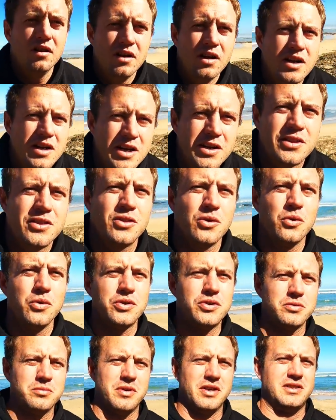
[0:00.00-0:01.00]
And I
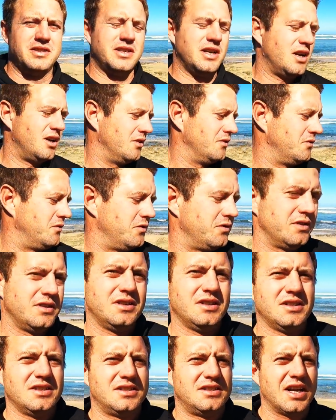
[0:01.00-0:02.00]
thought to myself,
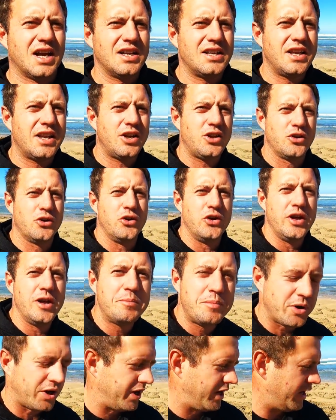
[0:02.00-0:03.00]
"Zander, you
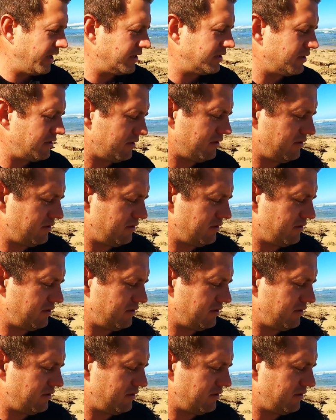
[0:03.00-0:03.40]
hypocrite,